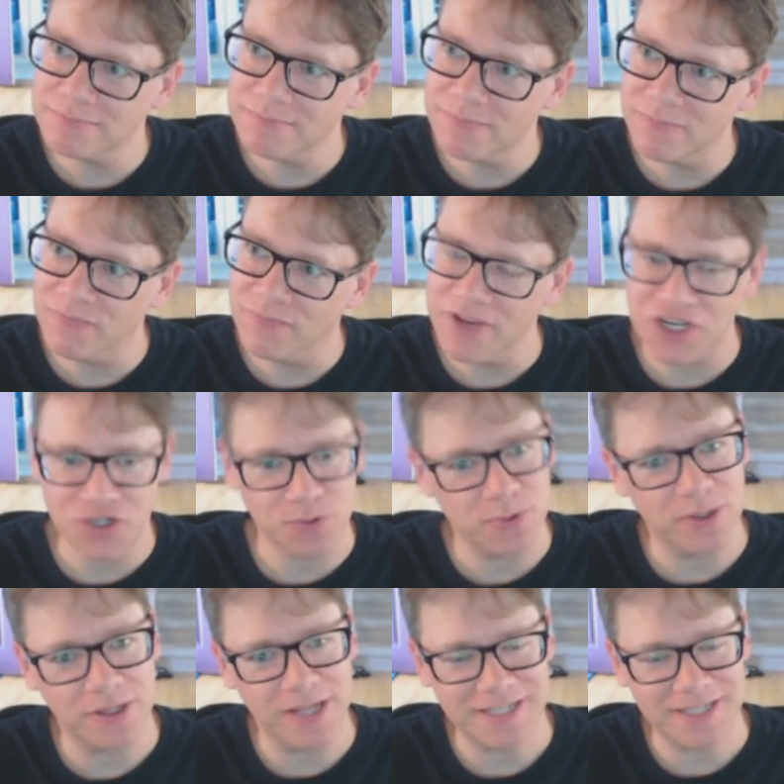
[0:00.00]

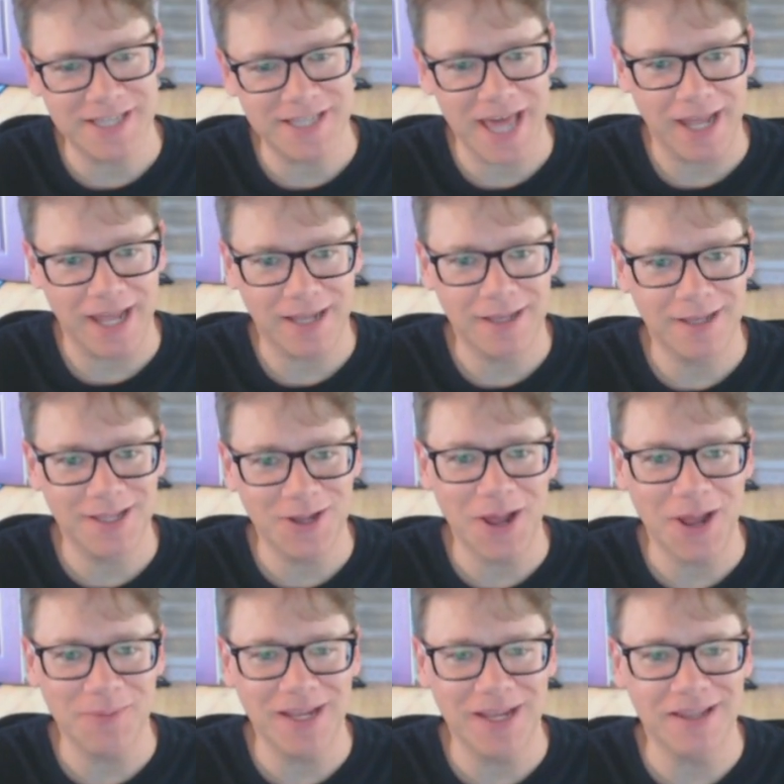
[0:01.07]
visual aesthetic. You know
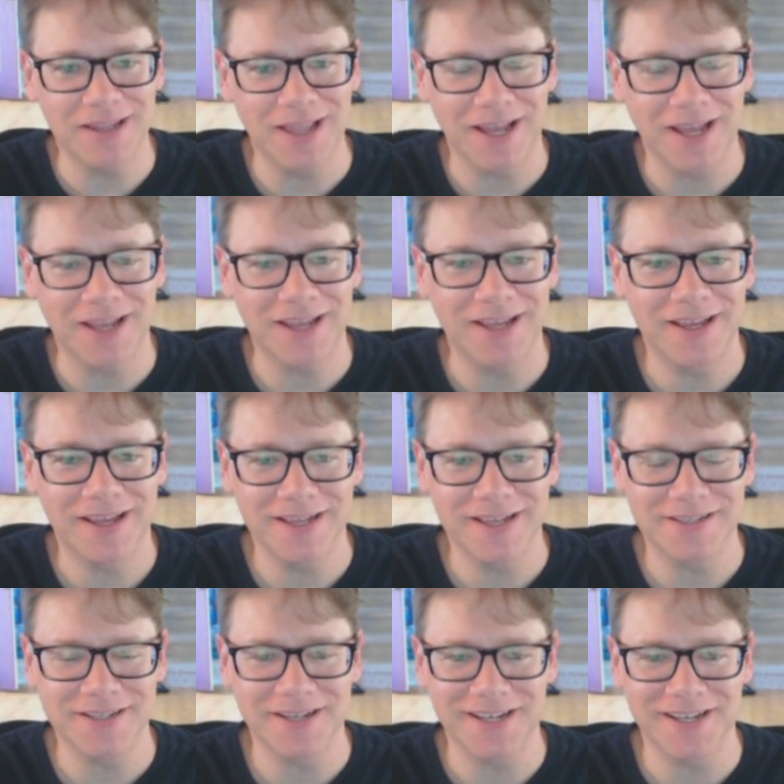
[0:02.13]
yes. what I mean? Like yes,
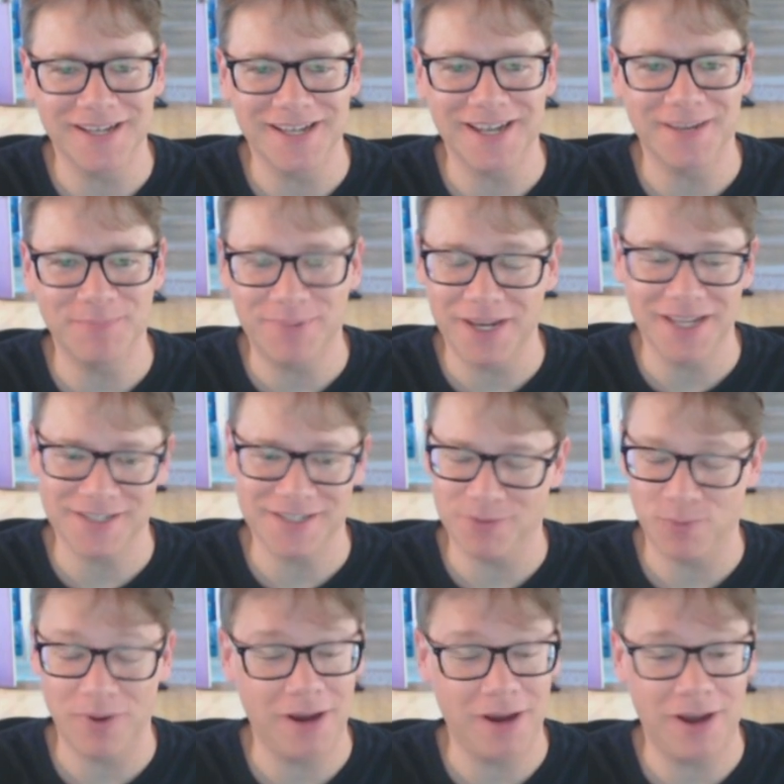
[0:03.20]
it's a it, but it's at
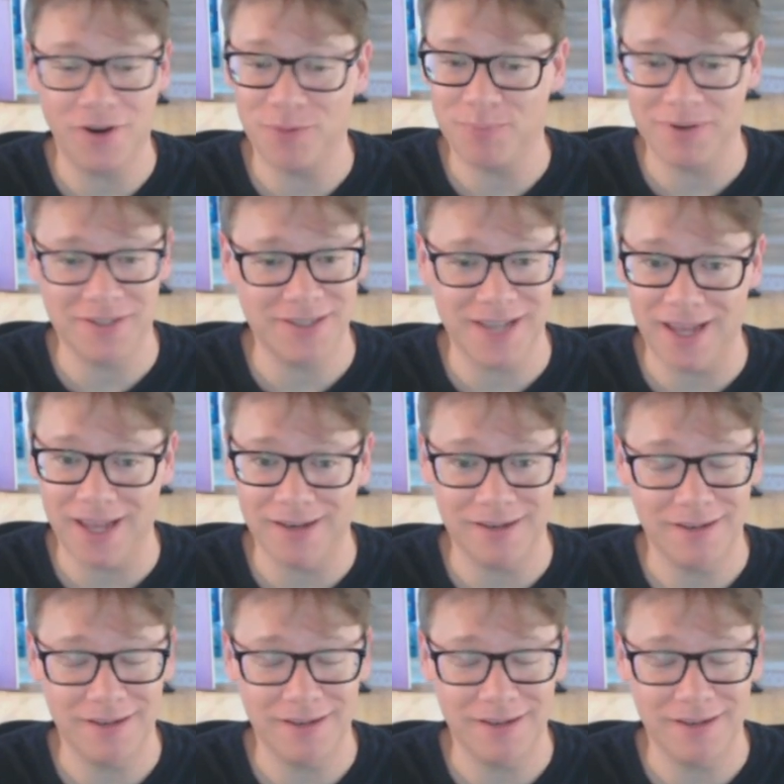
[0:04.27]
one hundred percent